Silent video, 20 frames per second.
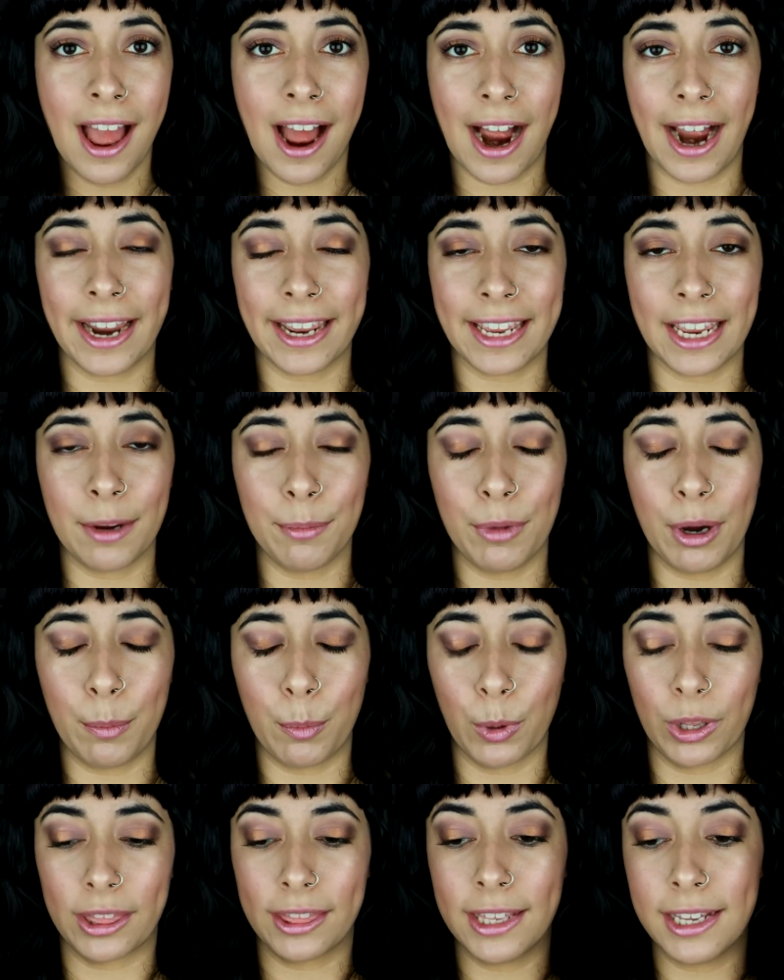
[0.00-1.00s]
I came up
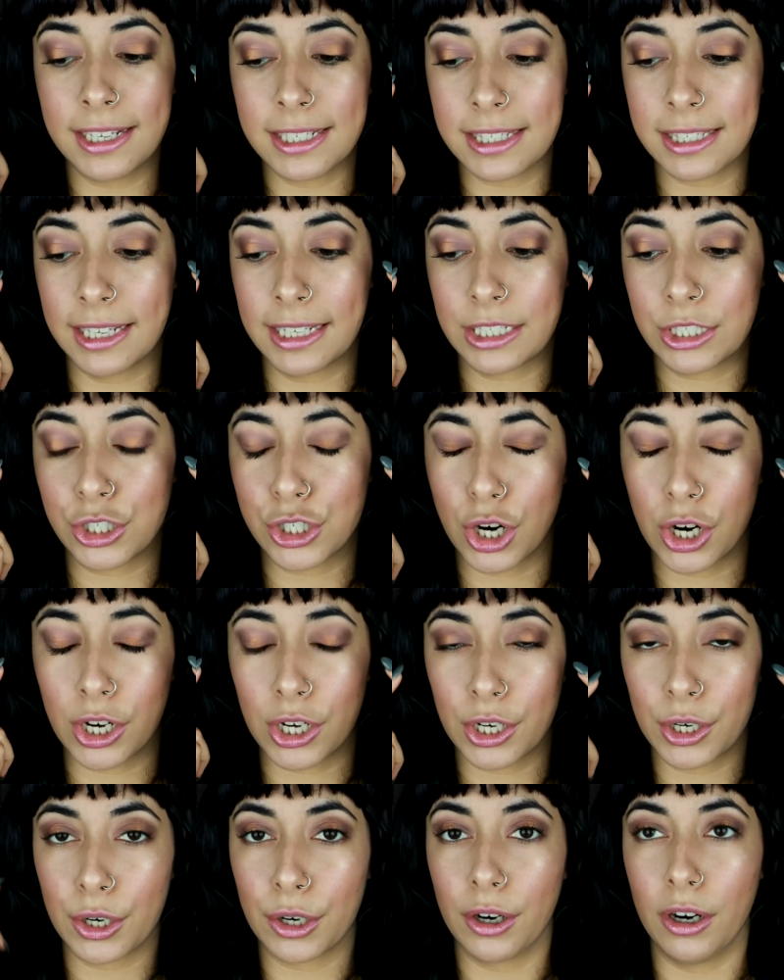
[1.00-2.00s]
with this like
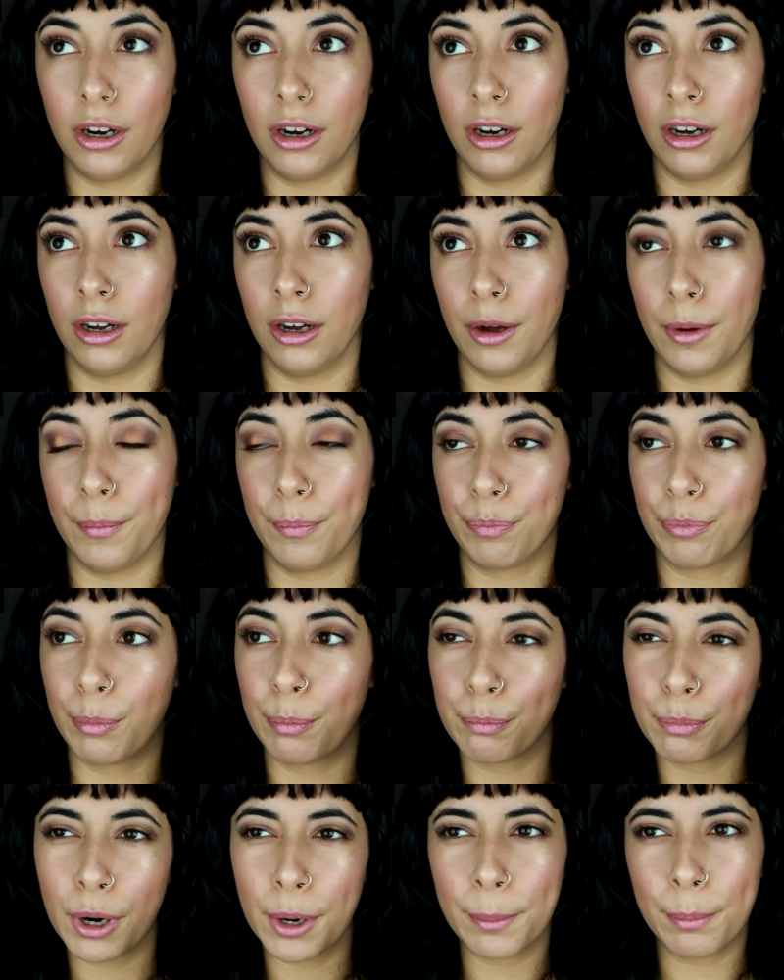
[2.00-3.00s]
dark
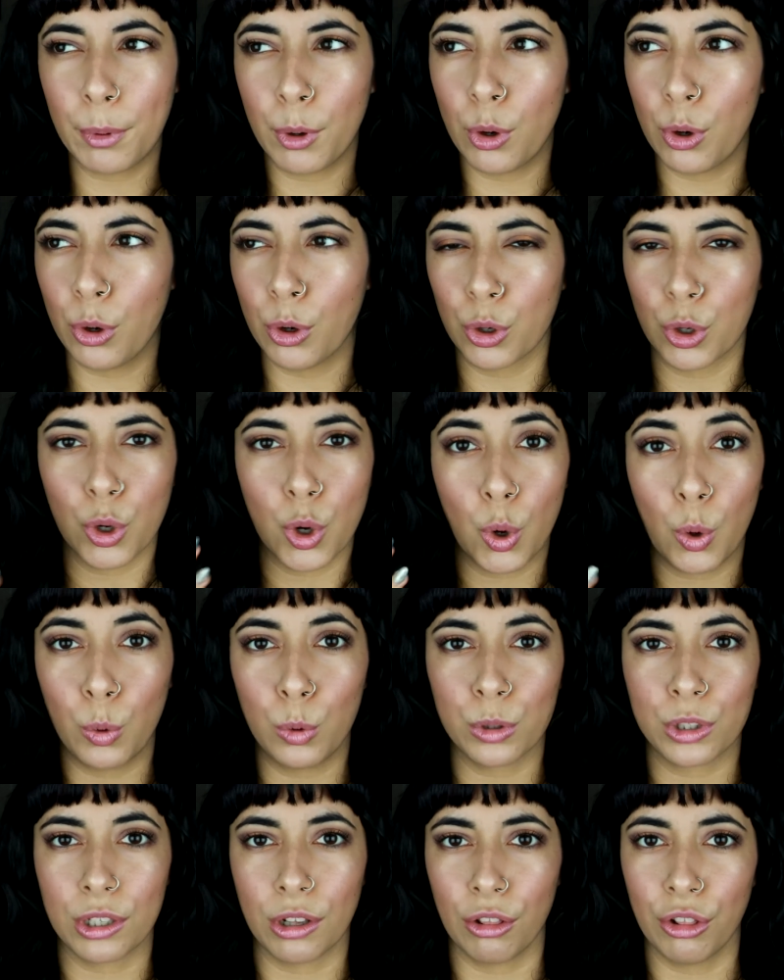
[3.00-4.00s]
purple
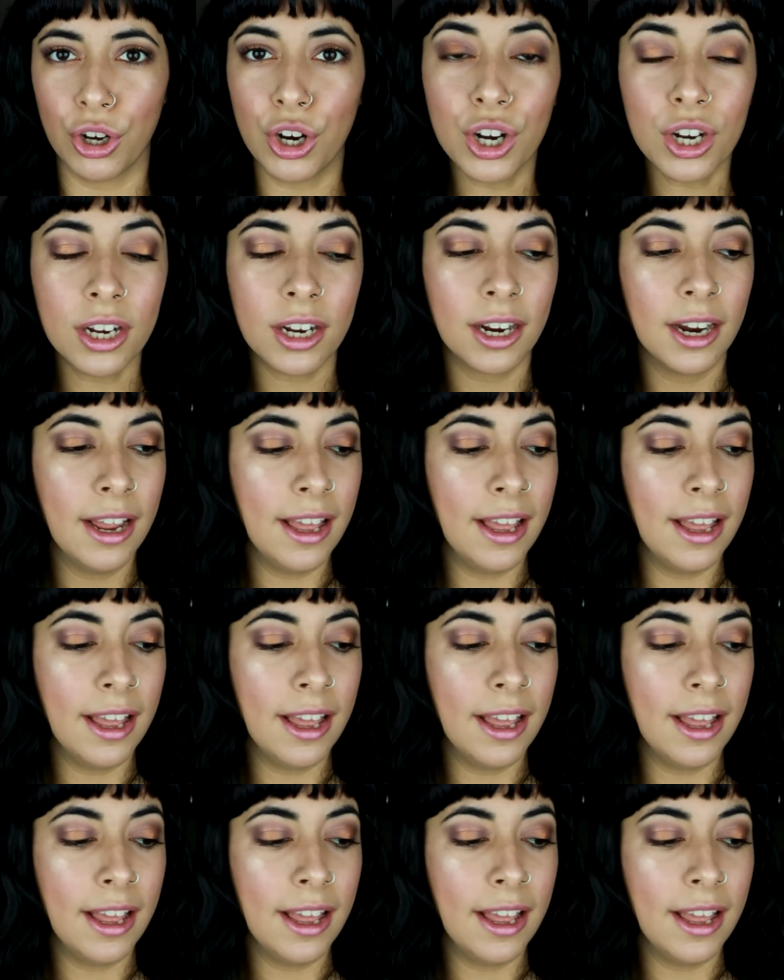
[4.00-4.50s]
gold look.